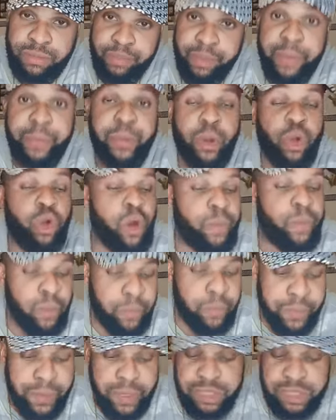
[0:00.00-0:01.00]
People go
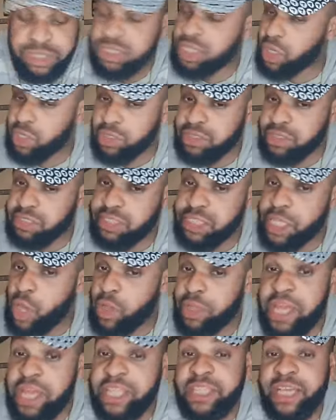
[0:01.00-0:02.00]
put page.
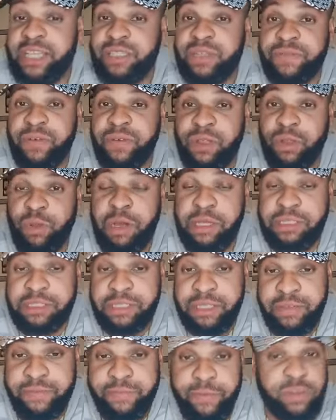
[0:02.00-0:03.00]
They'll get 30 followers
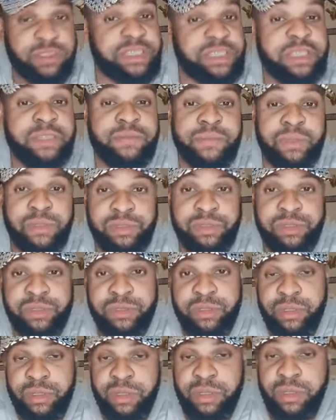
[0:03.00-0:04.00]
there for 3 months.
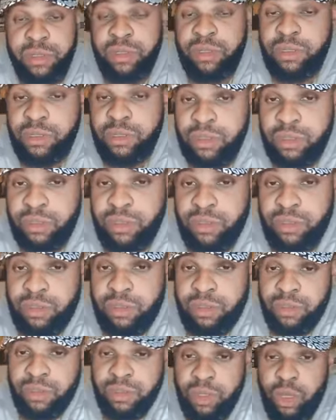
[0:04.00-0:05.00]

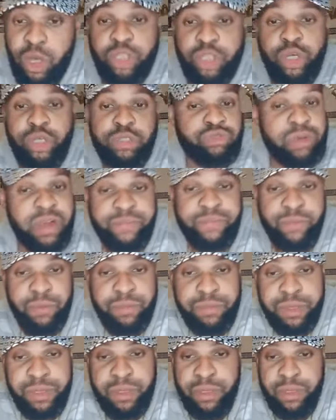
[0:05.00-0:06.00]
God don't do it for
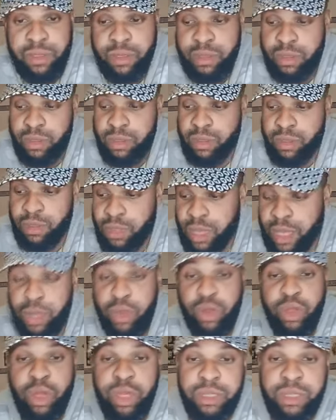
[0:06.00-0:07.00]
me. Are
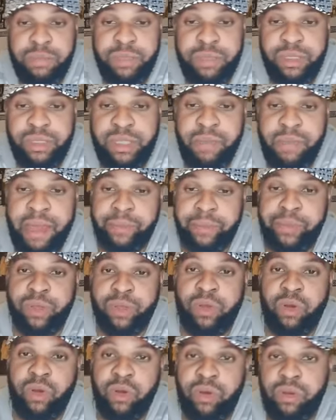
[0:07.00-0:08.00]
you calling me? Say me a
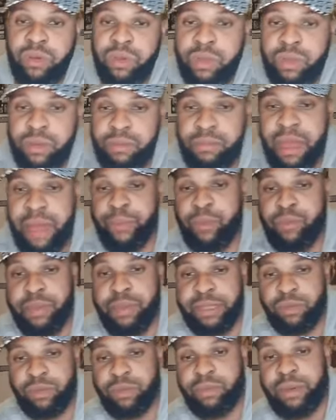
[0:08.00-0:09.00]
pick up. May I put
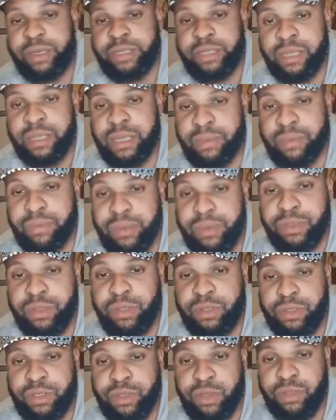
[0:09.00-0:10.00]
my number? Yeah, I'll be, you
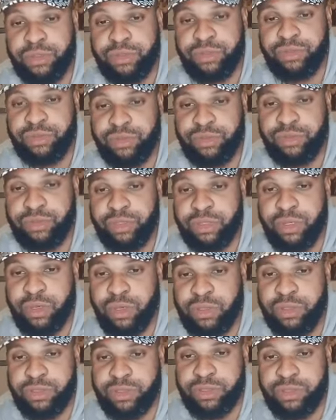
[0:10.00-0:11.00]
know, they call
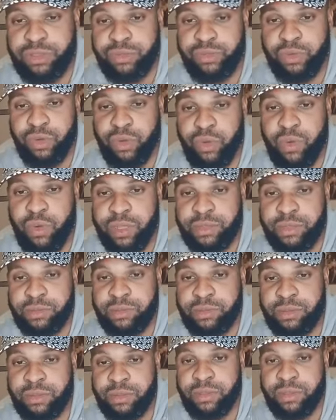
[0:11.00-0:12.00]
the wrong one.
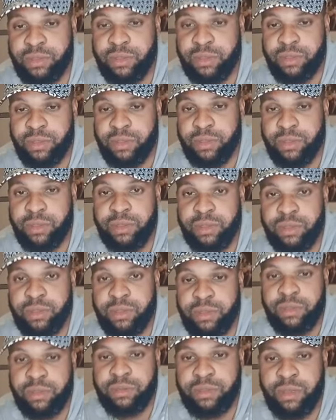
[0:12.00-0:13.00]

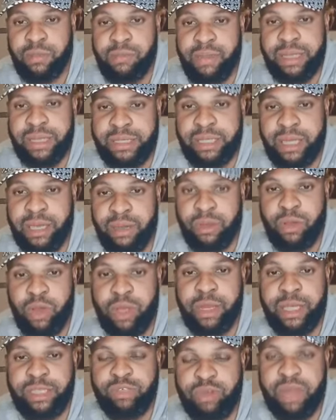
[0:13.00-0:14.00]
No man now,
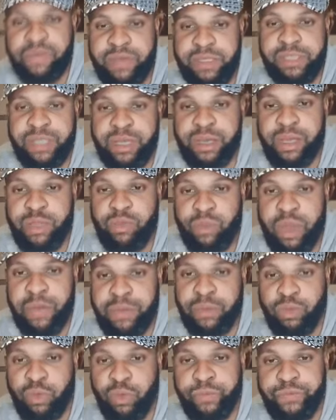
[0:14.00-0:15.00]
call us while it's raining, while
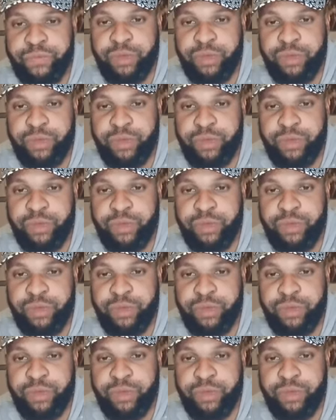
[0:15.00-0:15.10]
we do